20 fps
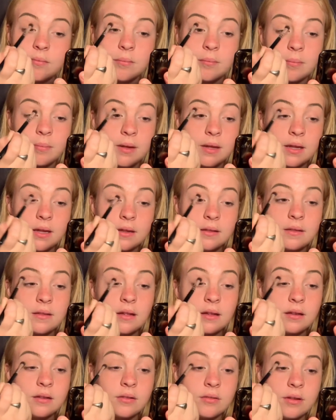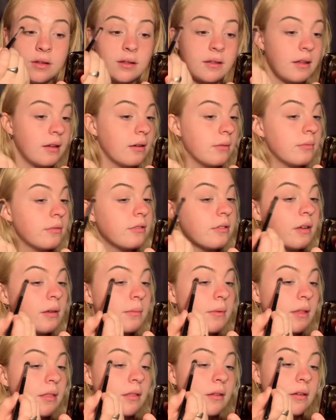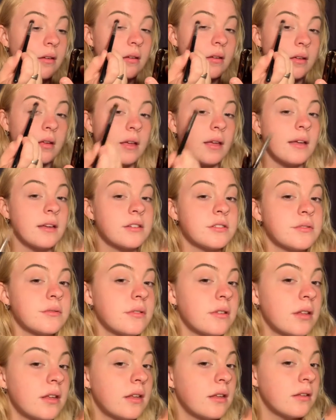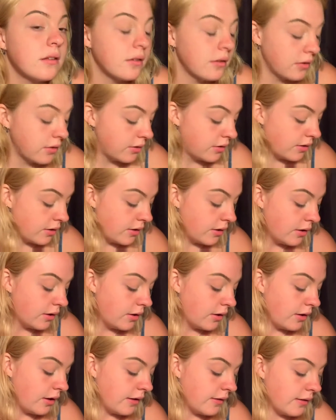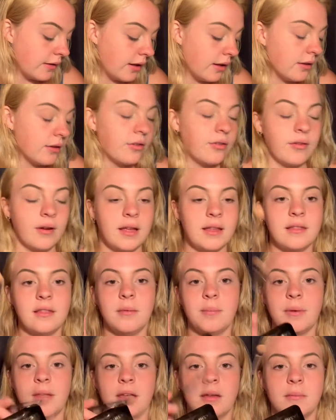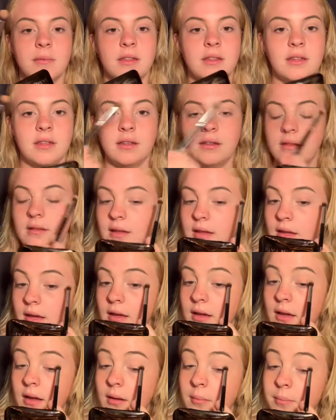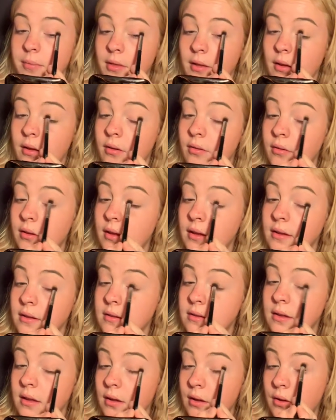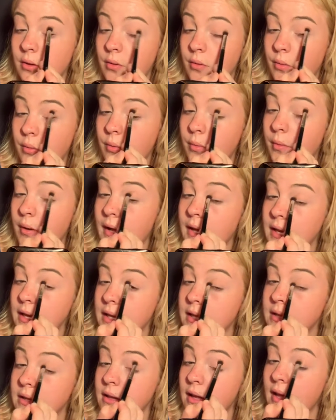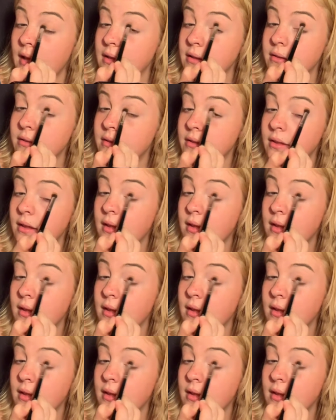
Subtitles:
But it's not doing a terrible job either, actually. It's not crazy pigmented. The kick up though is quite intense.